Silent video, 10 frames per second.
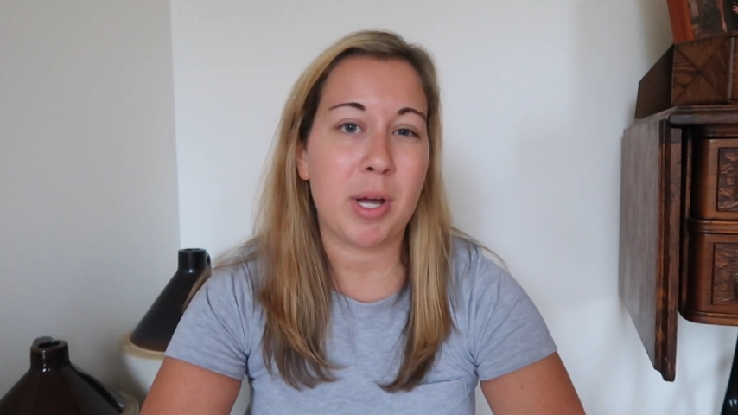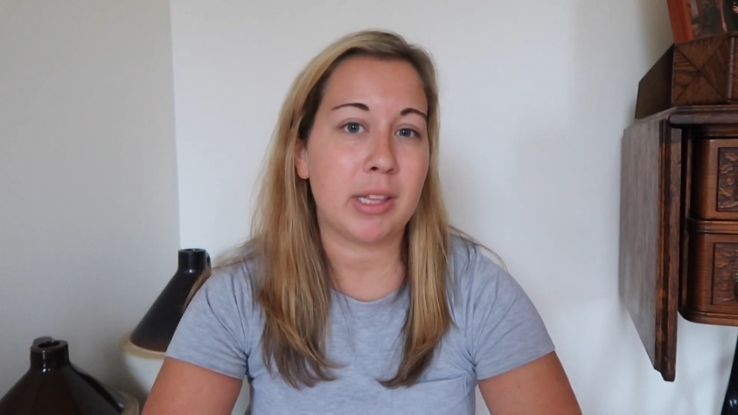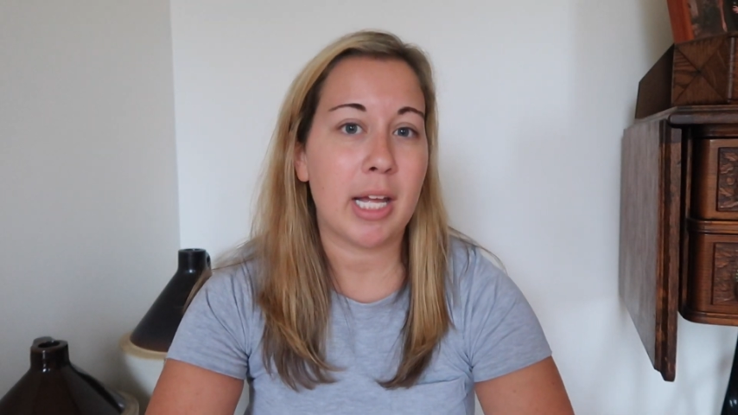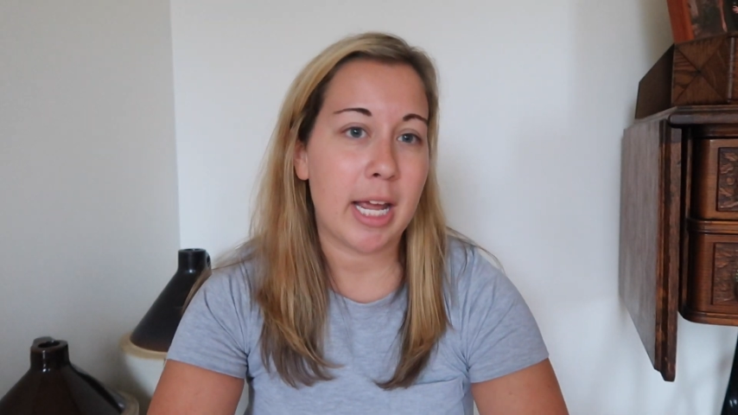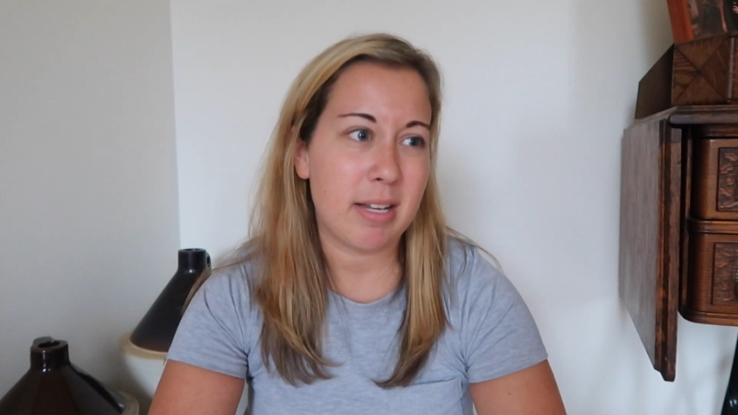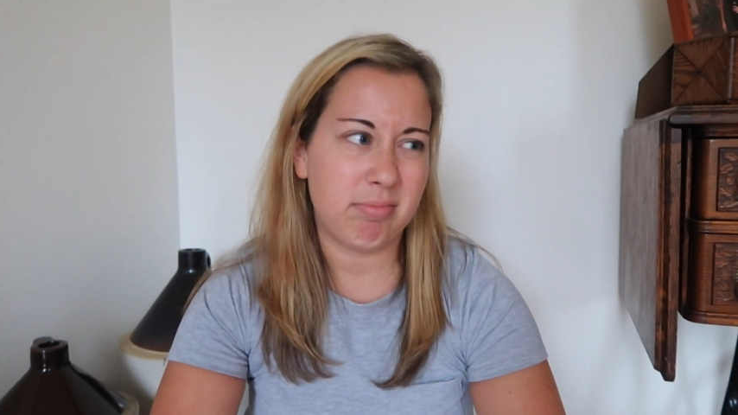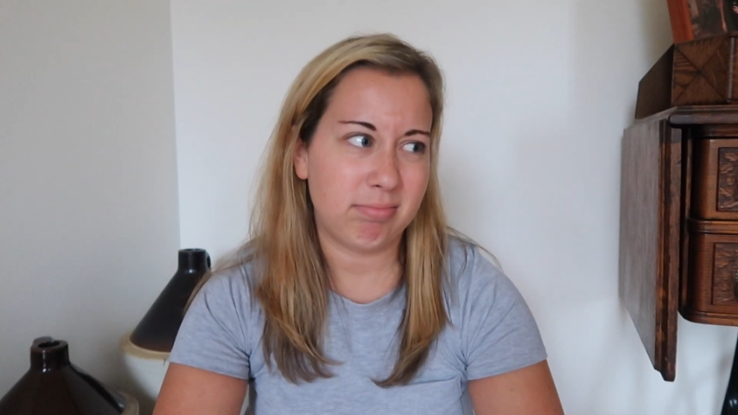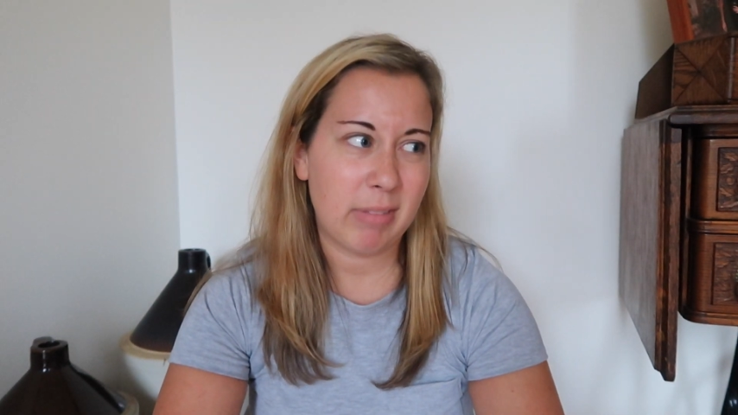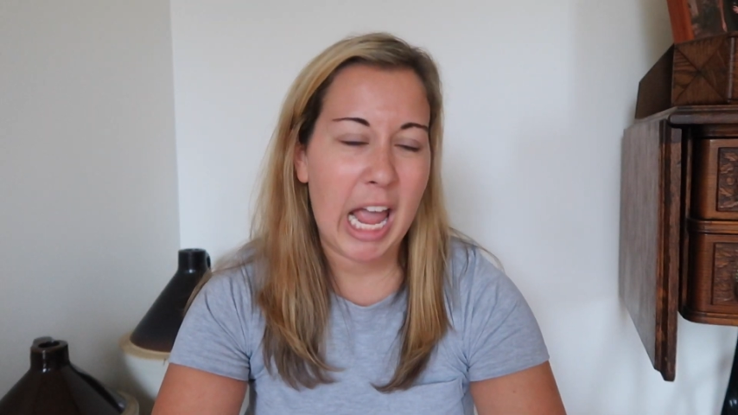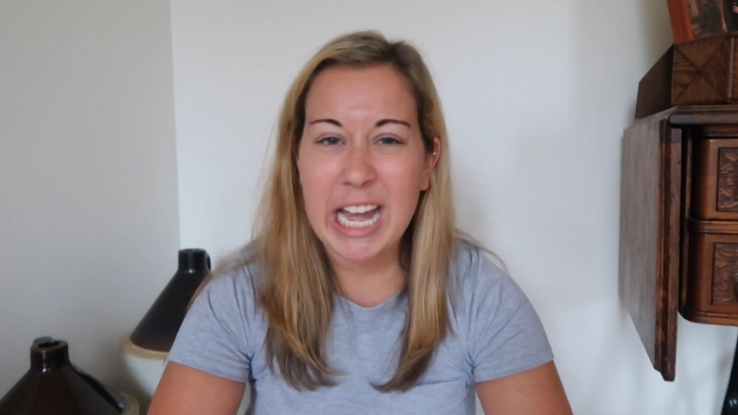but like
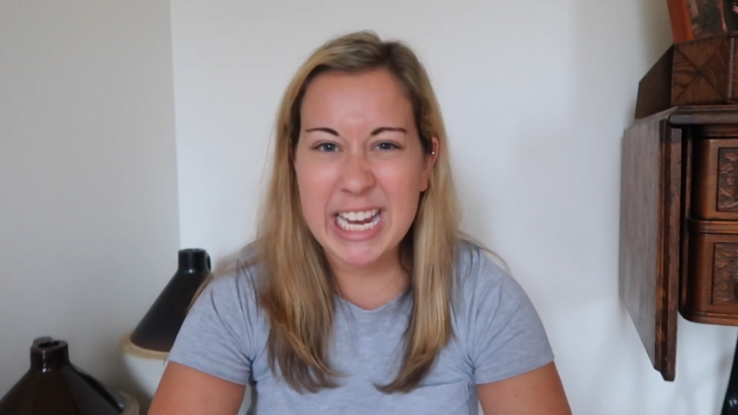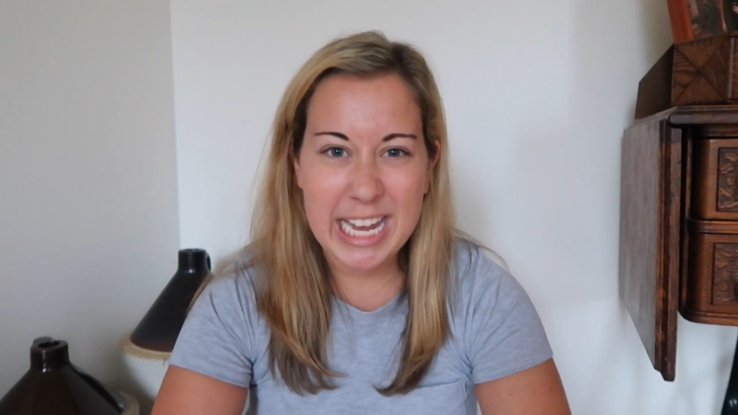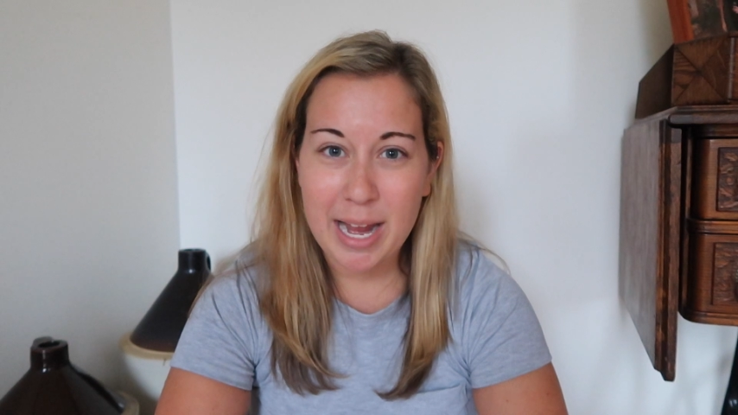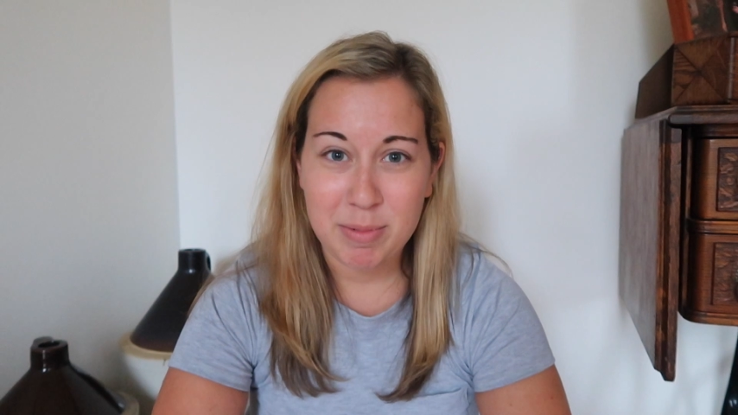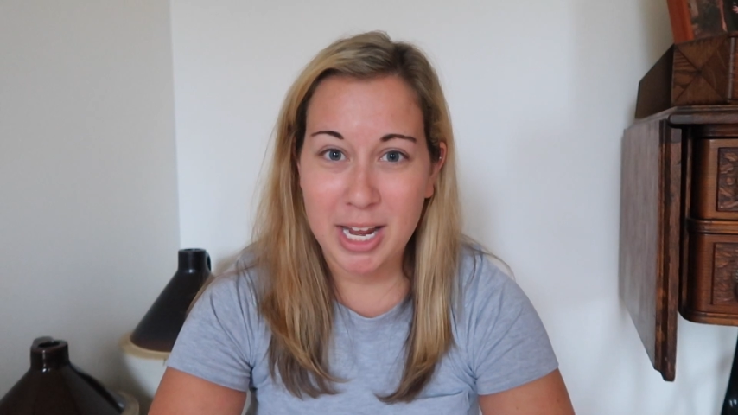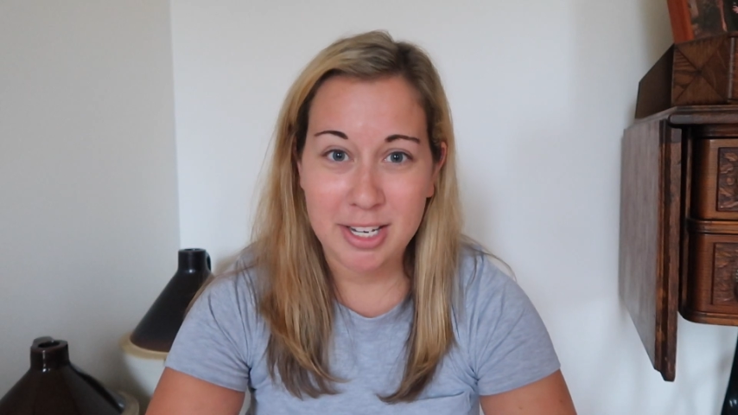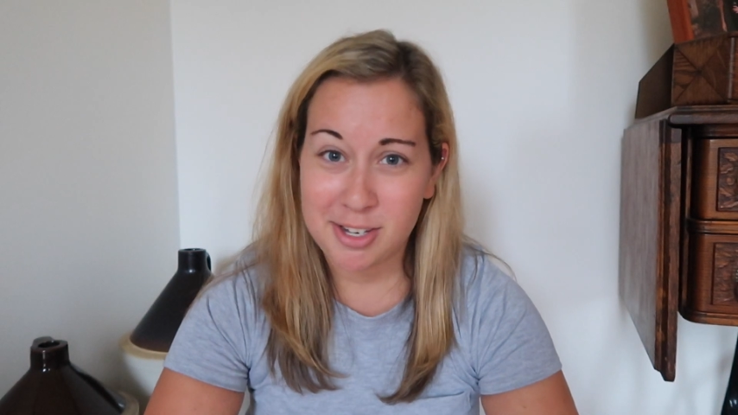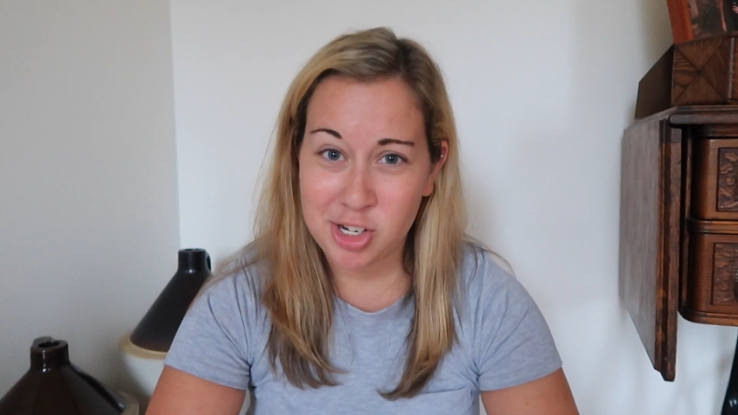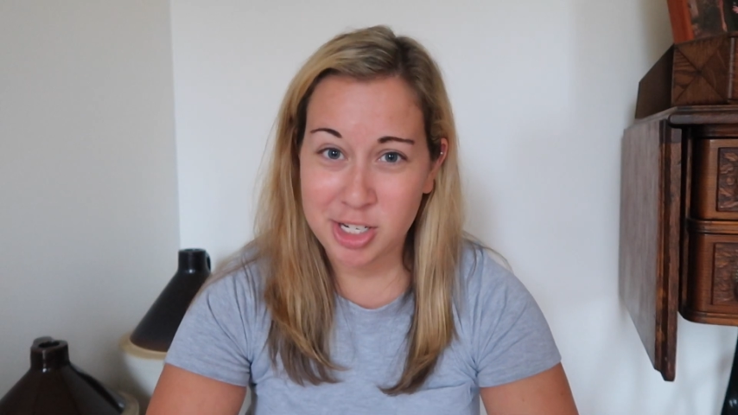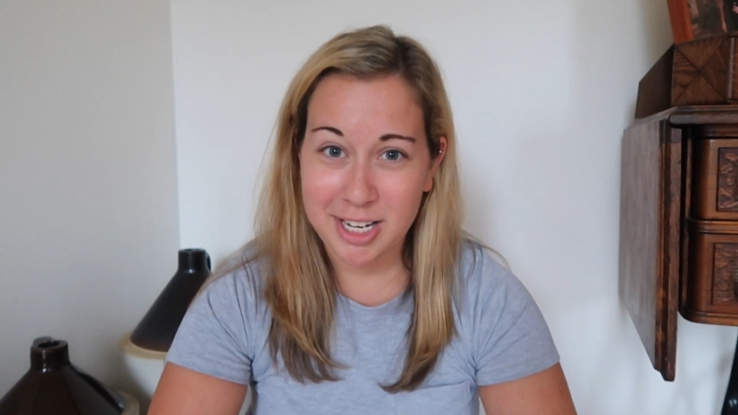any game day is
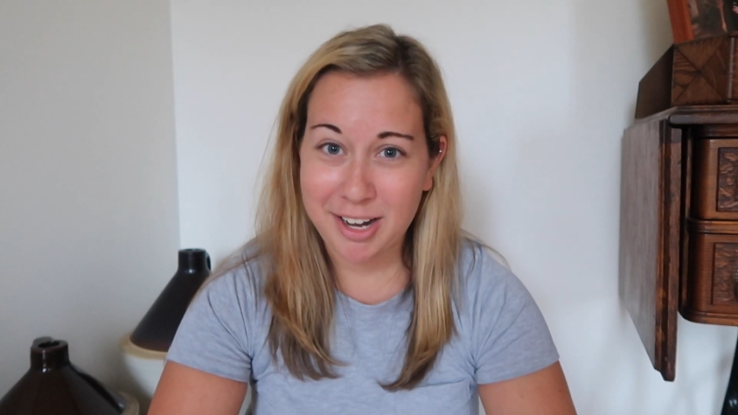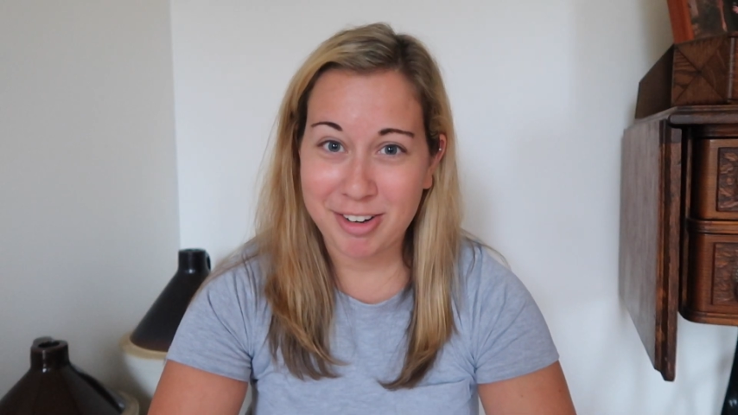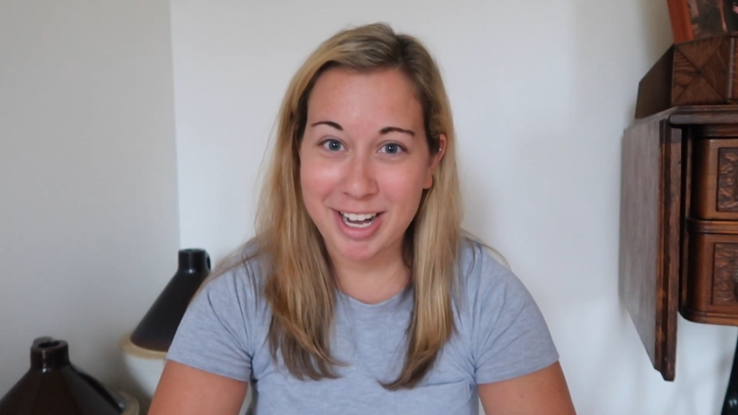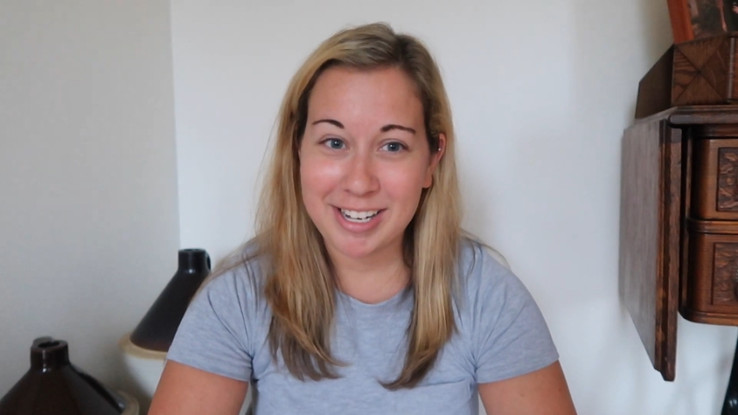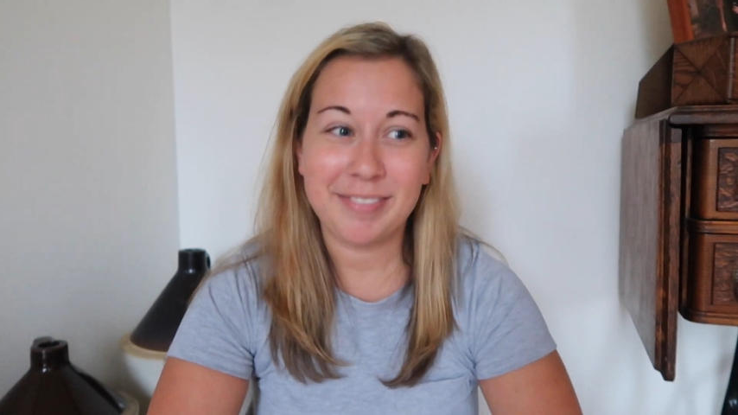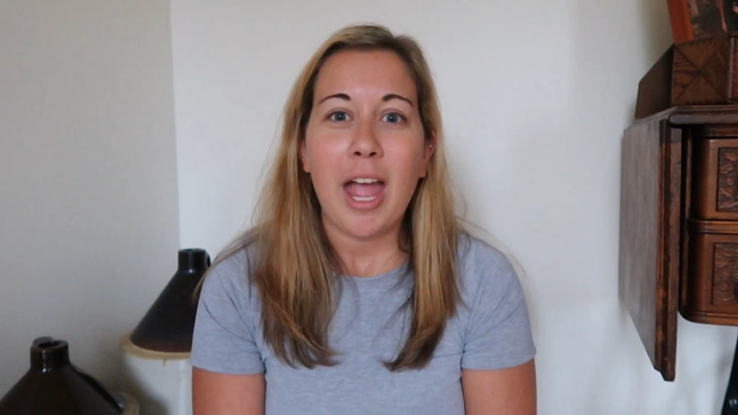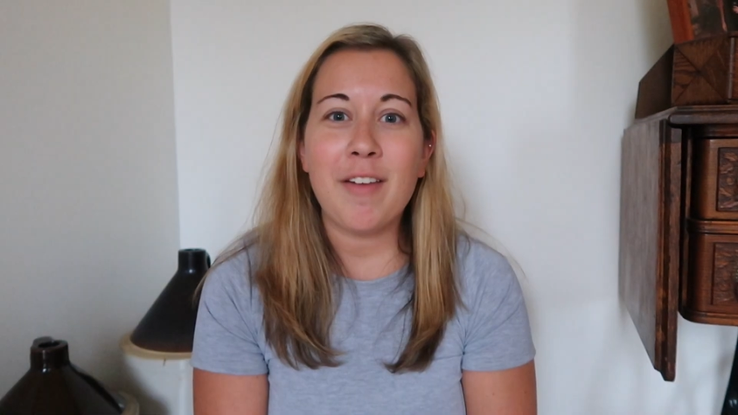a cheat day, right?